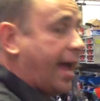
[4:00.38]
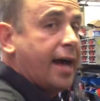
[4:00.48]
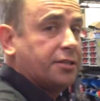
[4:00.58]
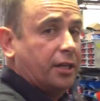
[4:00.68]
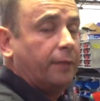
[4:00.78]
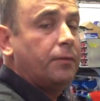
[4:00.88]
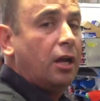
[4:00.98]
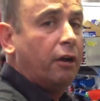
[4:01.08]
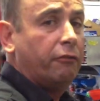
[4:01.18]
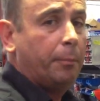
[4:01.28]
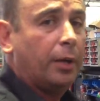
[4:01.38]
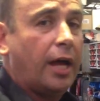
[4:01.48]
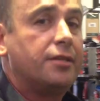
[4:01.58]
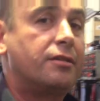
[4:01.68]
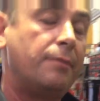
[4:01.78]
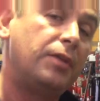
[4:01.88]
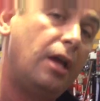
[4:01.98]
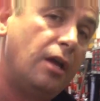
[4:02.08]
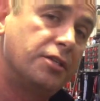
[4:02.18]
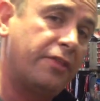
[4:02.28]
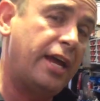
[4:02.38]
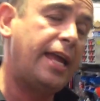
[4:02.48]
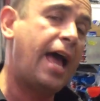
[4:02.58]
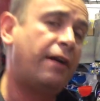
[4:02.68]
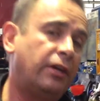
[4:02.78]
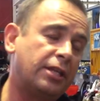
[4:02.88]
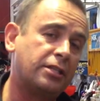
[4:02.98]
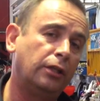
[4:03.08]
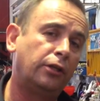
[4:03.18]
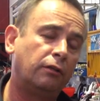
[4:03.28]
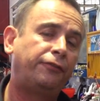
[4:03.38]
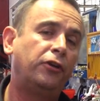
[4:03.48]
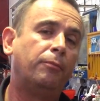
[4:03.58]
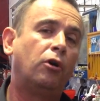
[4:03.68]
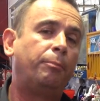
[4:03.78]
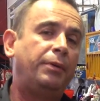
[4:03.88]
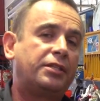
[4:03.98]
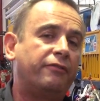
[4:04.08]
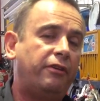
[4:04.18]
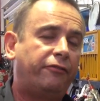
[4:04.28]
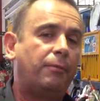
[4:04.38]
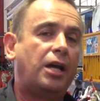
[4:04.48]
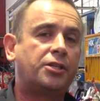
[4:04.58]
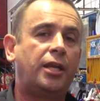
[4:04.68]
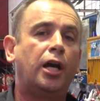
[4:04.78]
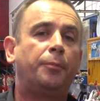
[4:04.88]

housing replaced. So there you have it. There's a little few more bits of information to